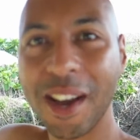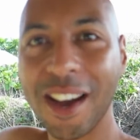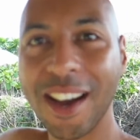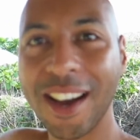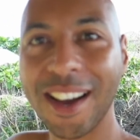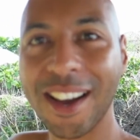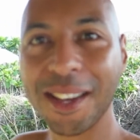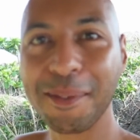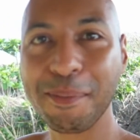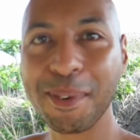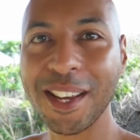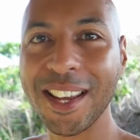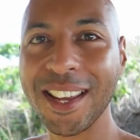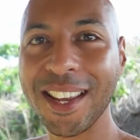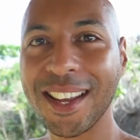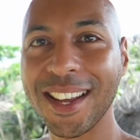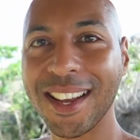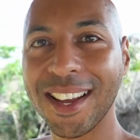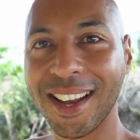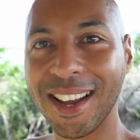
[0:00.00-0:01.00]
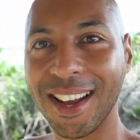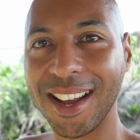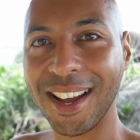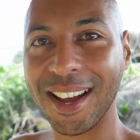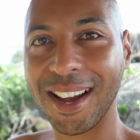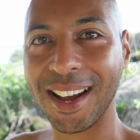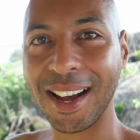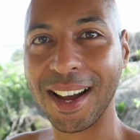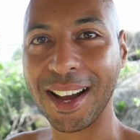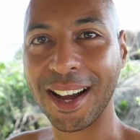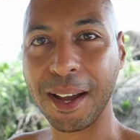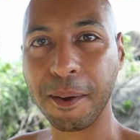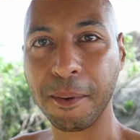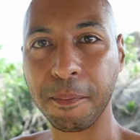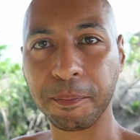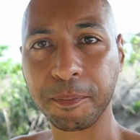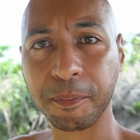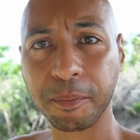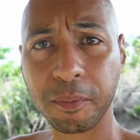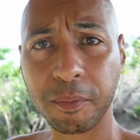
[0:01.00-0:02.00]
behind me.
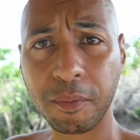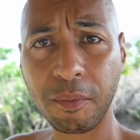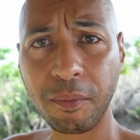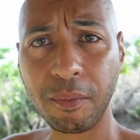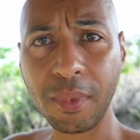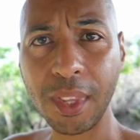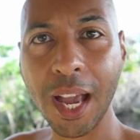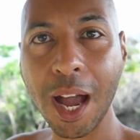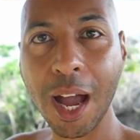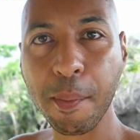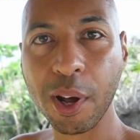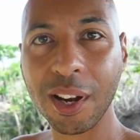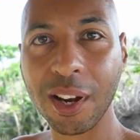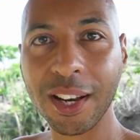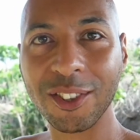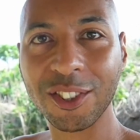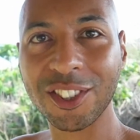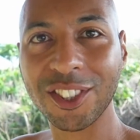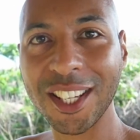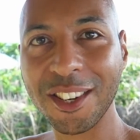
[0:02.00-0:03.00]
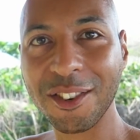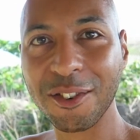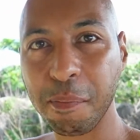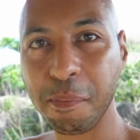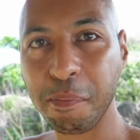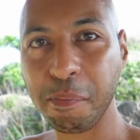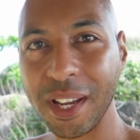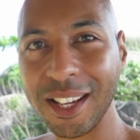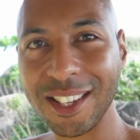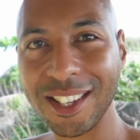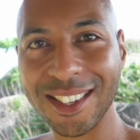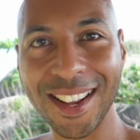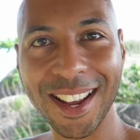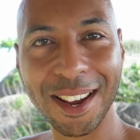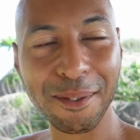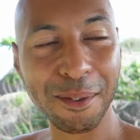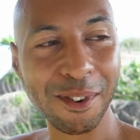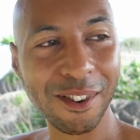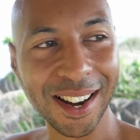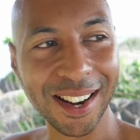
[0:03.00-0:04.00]
I'm on a little secret beach
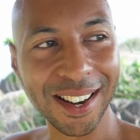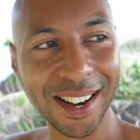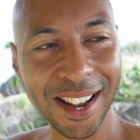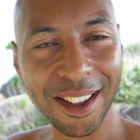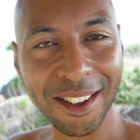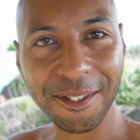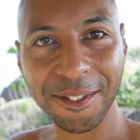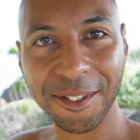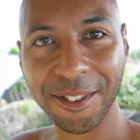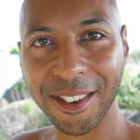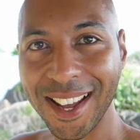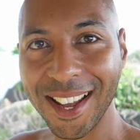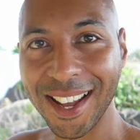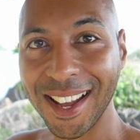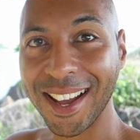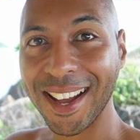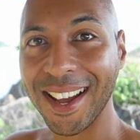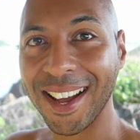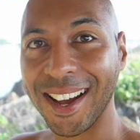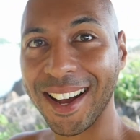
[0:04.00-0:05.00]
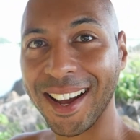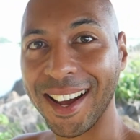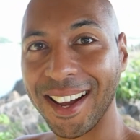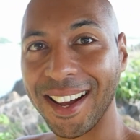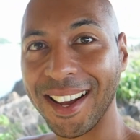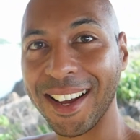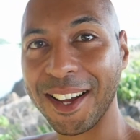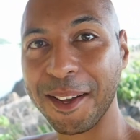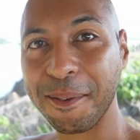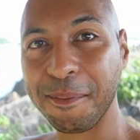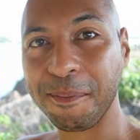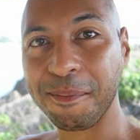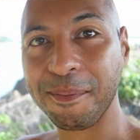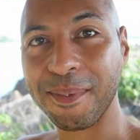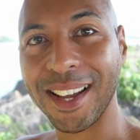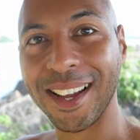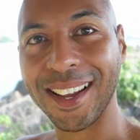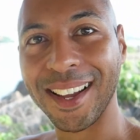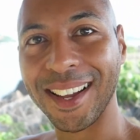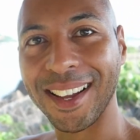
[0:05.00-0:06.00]
near where I live,
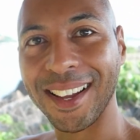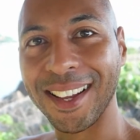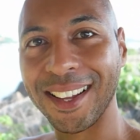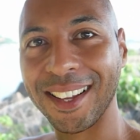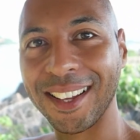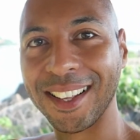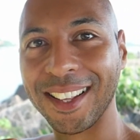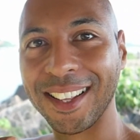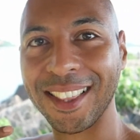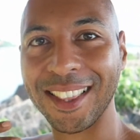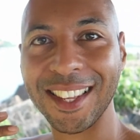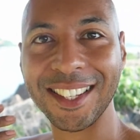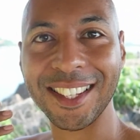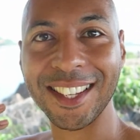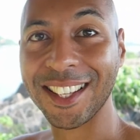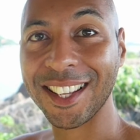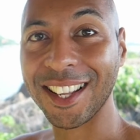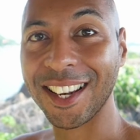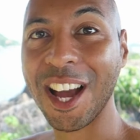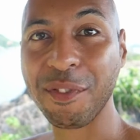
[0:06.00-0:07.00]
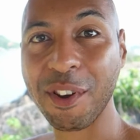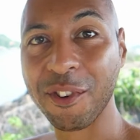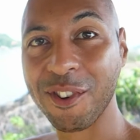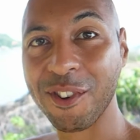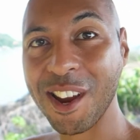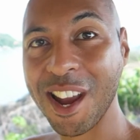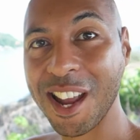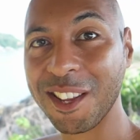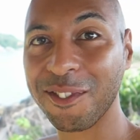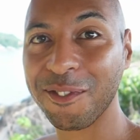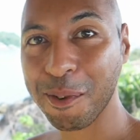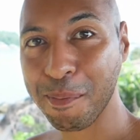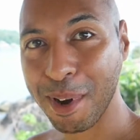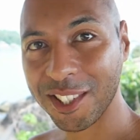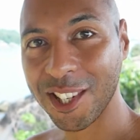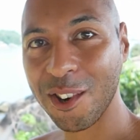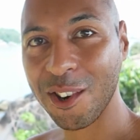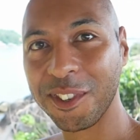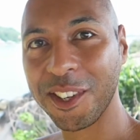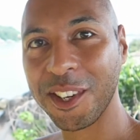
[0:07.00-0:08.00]
and this is the life I've created for
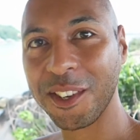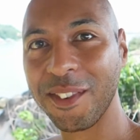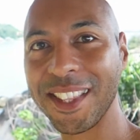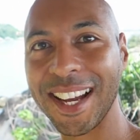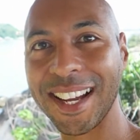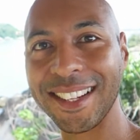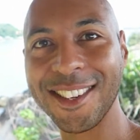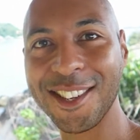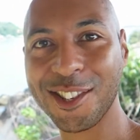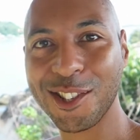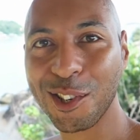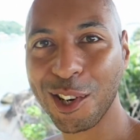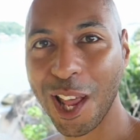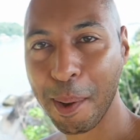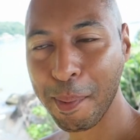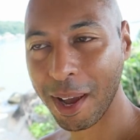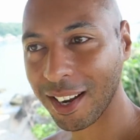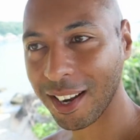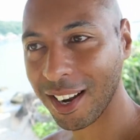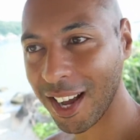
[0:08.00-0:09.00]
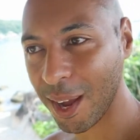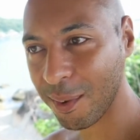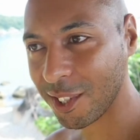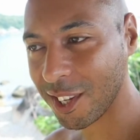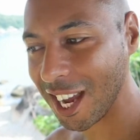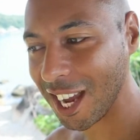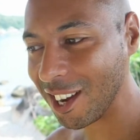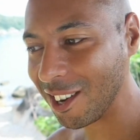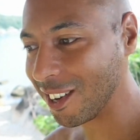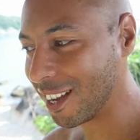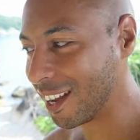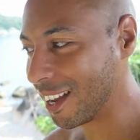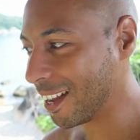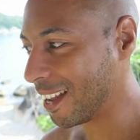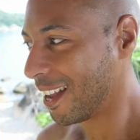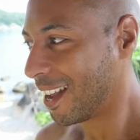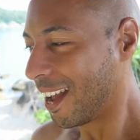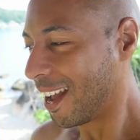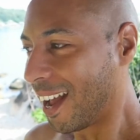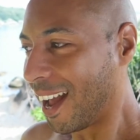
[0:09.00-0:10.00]
myself, living that digital nomad lifestyle.
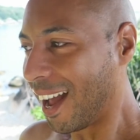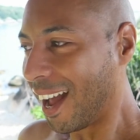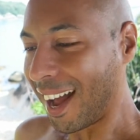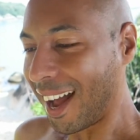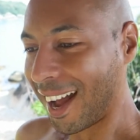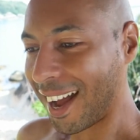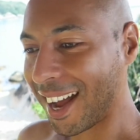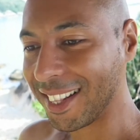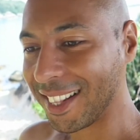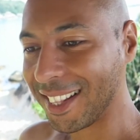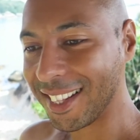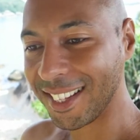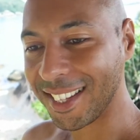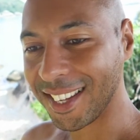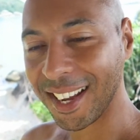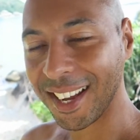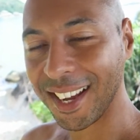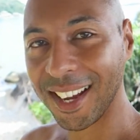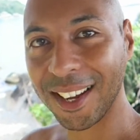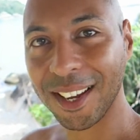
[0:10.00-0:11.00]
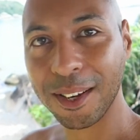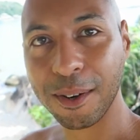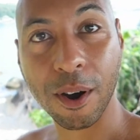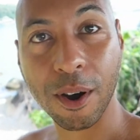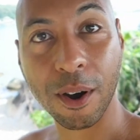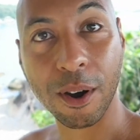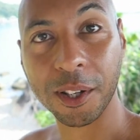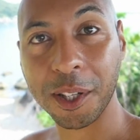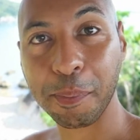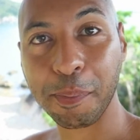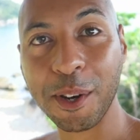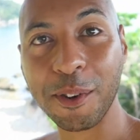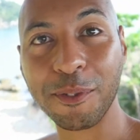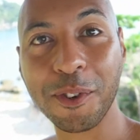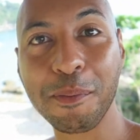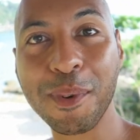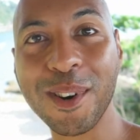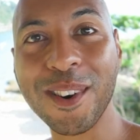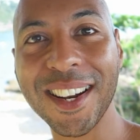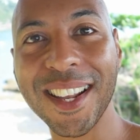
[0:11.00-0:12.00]
And it's a
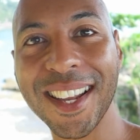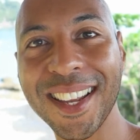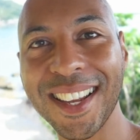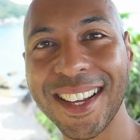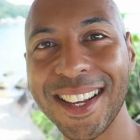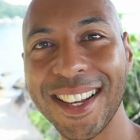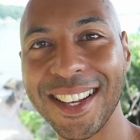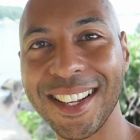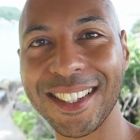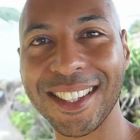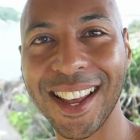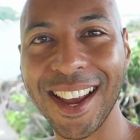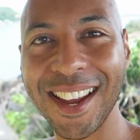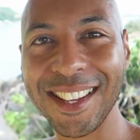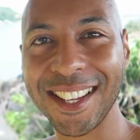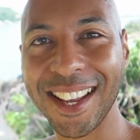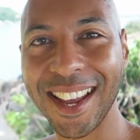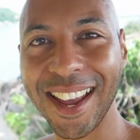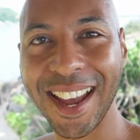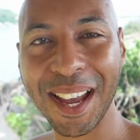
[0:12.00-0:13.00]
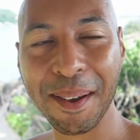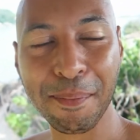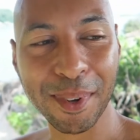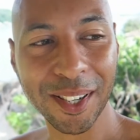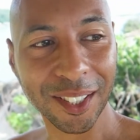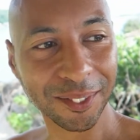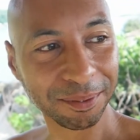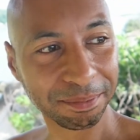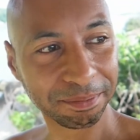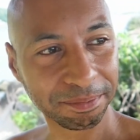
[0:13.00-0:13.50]
beautiful morning. It's 8 AM.